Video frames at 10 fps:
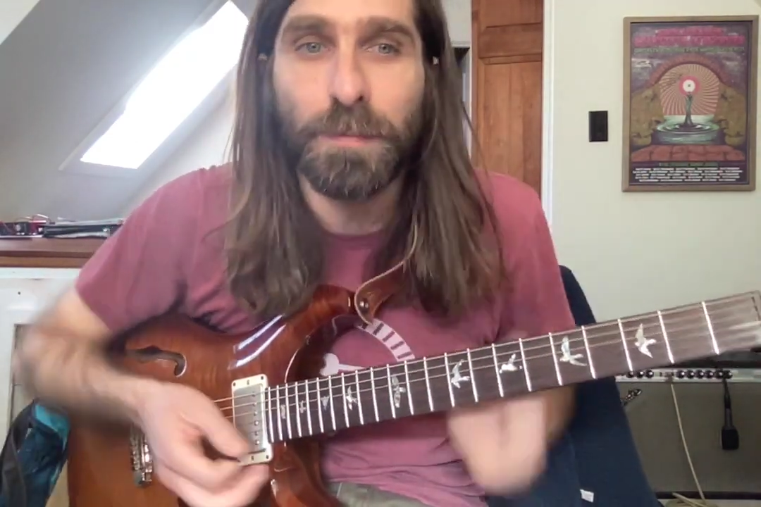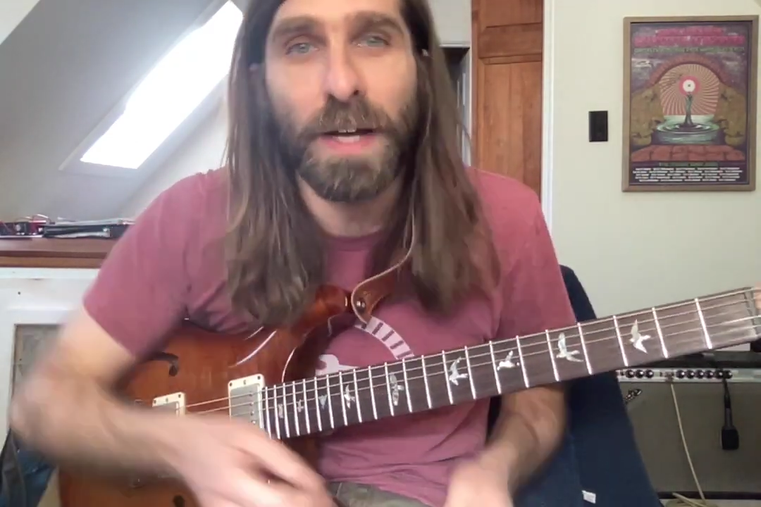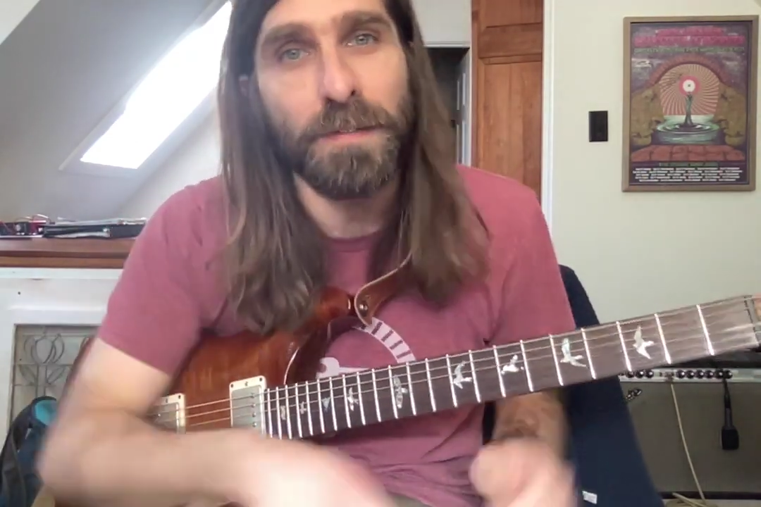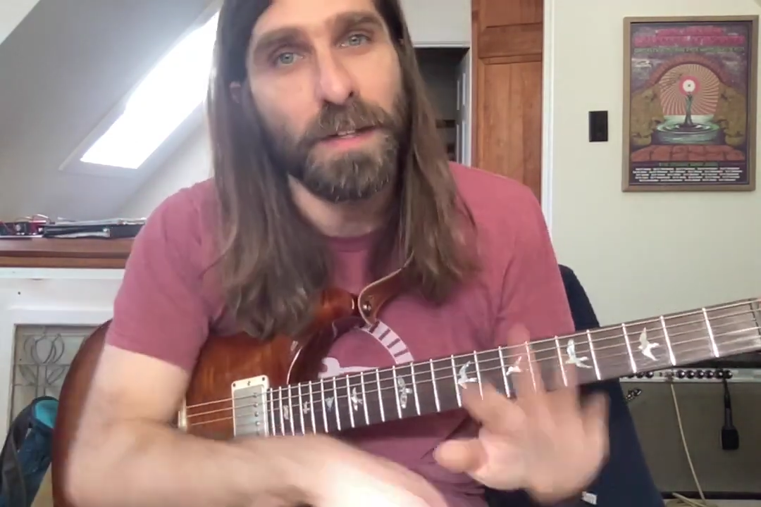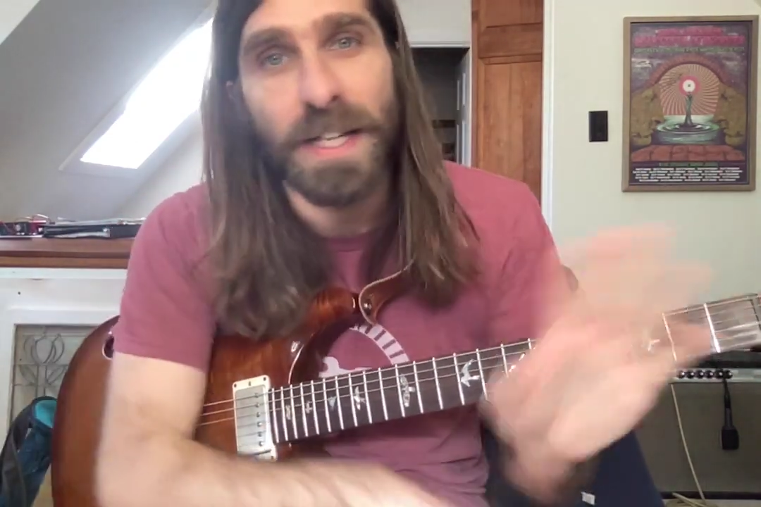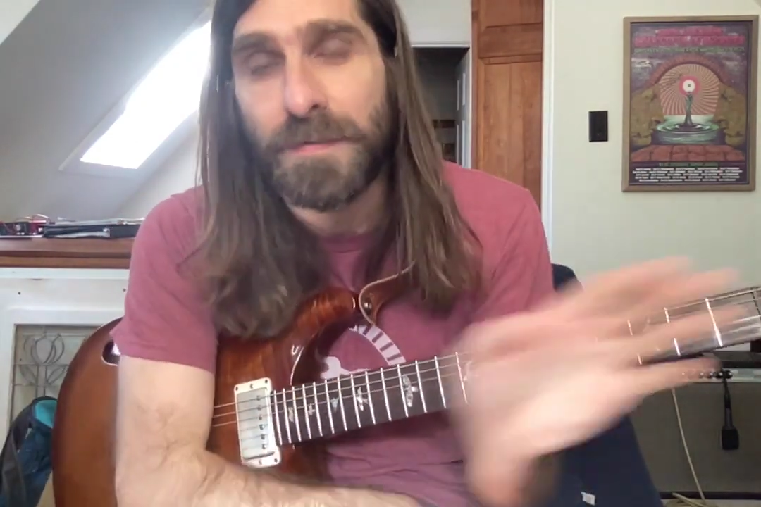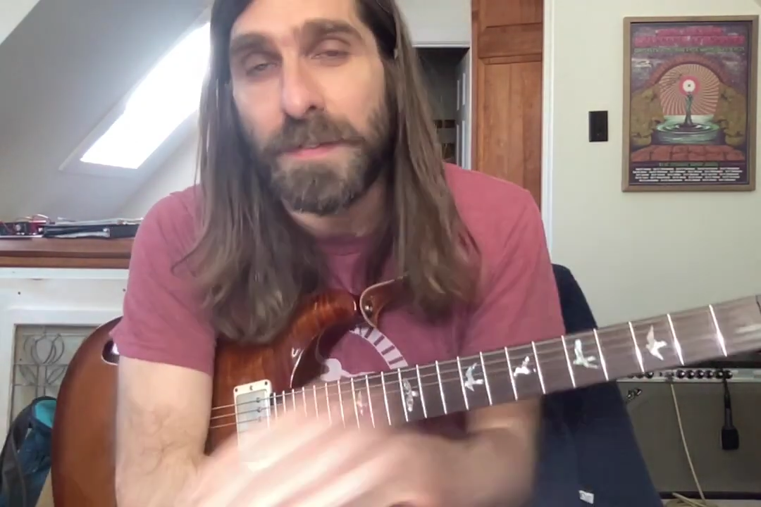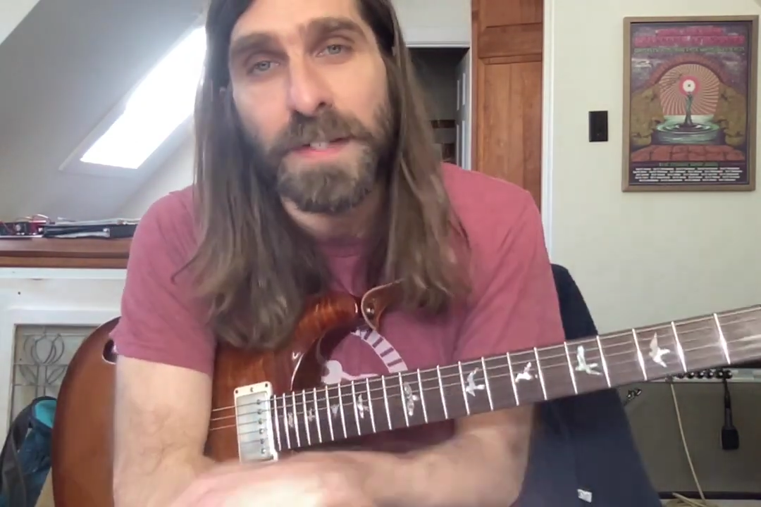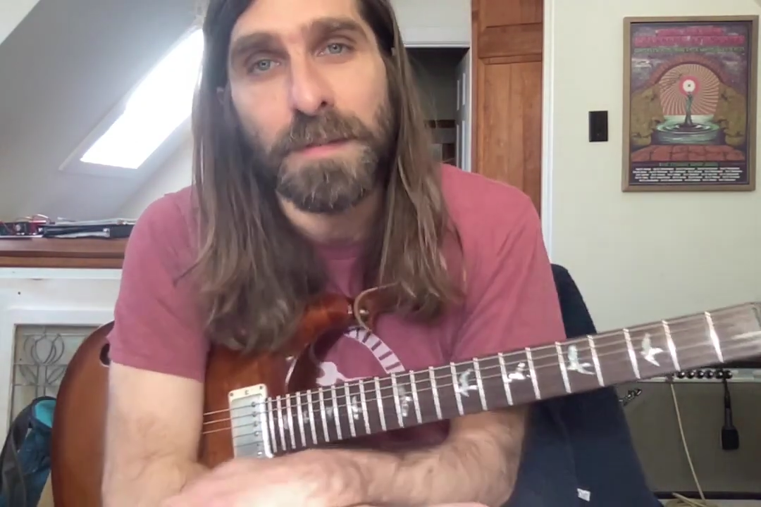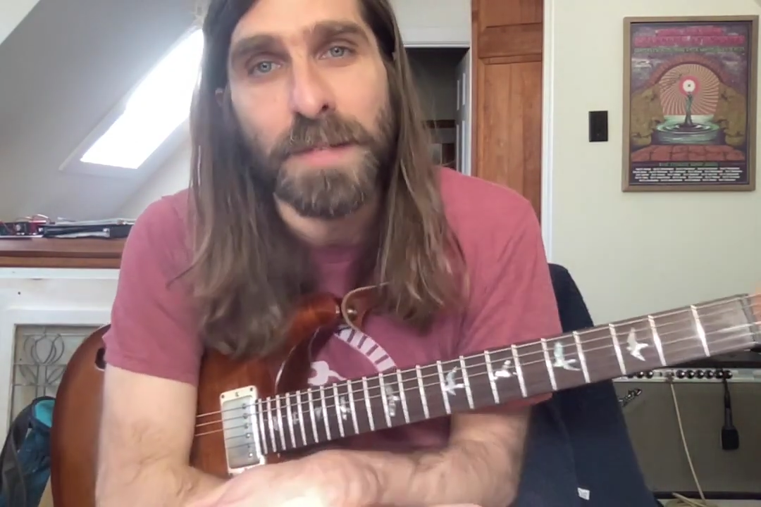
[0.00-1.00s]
about the last 15